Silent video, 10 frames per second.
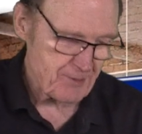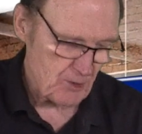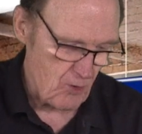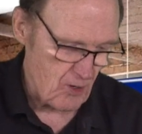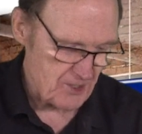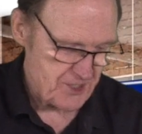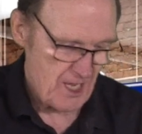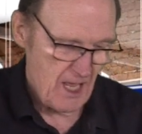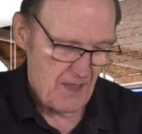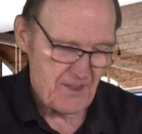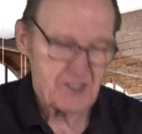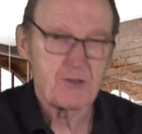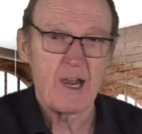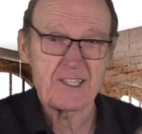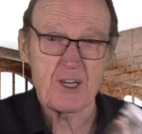a course, the
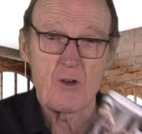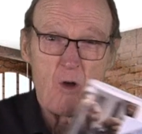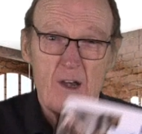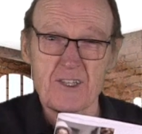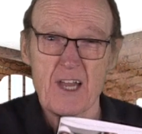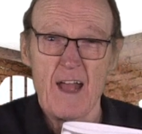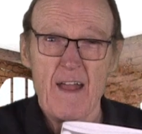TRESA course,